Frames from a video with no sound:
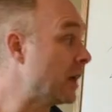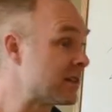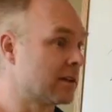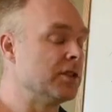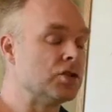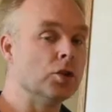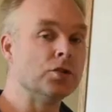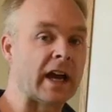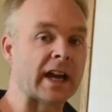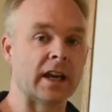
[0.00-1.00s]
basically 2
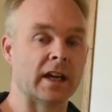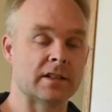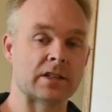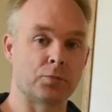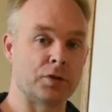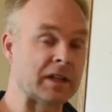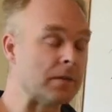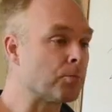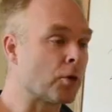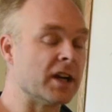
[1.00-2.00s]
decades to
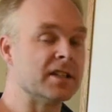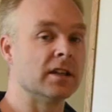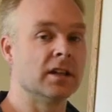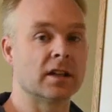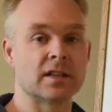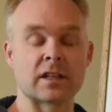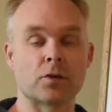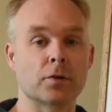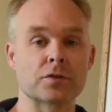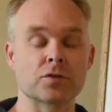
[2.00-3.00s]
present pricing and sell
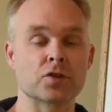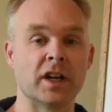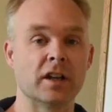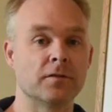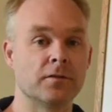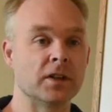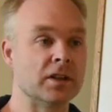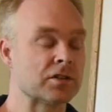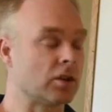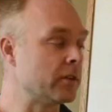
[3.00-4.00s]
personal training and
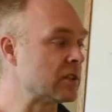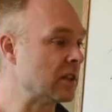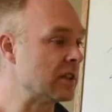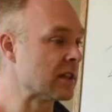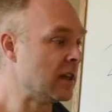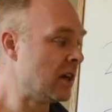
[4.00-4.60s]
fitness services.